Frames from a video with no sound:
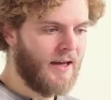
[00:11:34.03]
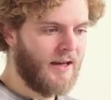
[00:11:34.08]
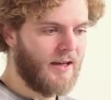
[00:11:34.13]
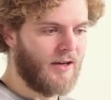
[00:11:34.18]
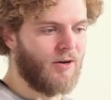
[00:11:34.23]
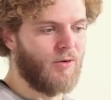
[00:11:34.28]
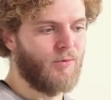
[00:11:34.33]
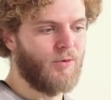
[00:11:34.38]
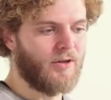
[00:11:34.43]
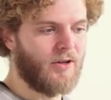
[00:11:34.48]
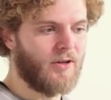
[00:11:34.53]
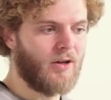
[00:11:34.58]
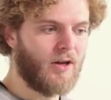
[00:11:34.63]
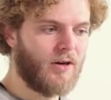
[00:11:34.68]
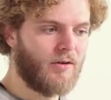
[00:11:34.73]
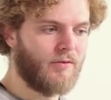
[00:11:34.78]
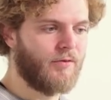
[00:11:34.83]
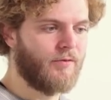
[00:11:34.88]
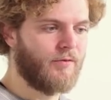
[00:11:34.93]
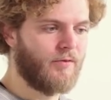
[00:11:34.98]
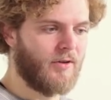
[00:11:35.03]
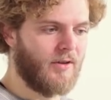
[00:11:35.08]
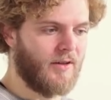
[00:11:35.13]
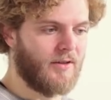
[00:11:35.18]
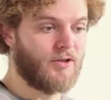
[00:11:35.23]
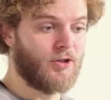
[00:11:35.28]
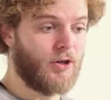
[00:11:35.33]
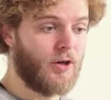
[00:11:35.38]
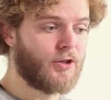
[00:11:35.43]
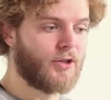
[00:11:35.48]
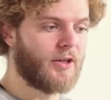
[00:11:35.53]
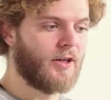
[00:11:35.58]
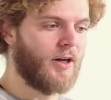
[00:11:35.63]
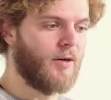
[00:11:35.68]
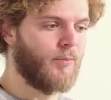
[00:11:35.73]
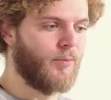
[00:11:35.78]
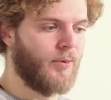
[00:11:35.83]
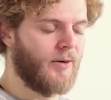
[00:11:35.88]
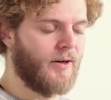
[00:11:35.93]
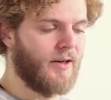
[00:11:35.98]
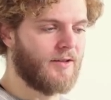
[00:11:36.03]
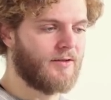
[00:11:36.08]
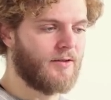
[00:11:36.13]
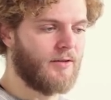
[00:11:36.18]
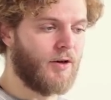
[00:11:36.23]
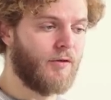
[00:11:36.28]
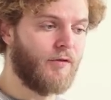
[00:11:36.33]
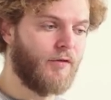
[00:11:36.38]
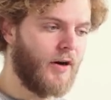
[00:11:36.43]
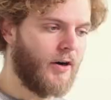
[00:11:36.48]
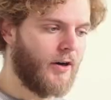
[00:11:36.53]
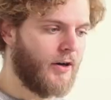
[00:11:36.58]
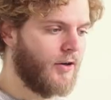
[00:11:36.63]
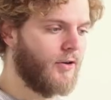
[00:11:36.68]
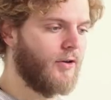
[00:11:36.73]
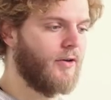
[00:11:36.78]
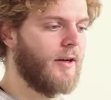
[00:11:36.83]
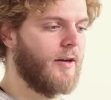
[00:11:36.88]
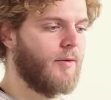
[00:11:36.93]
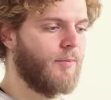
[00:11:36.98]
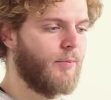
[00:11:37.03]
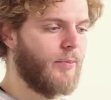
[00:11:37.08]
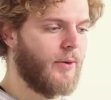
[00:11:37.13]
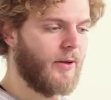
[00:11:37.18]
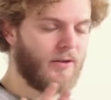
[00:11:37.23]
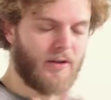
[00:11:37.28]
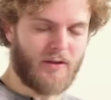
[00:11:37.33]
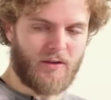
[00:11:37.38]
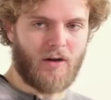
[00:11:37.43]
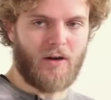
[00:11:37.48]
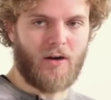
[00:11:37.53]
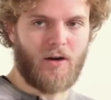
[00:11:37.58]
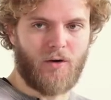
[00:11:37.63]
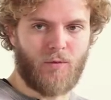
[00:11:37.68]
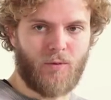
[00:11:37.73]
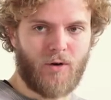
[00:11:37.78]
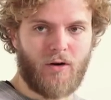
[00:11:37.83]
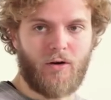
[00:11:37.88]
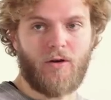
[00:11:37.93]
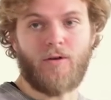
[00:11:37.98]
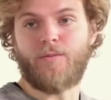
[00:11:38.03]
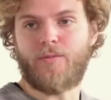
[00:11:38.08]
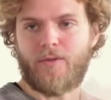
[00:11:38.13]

you know, with a lot of these charging companies, they're very good at building the hardware, or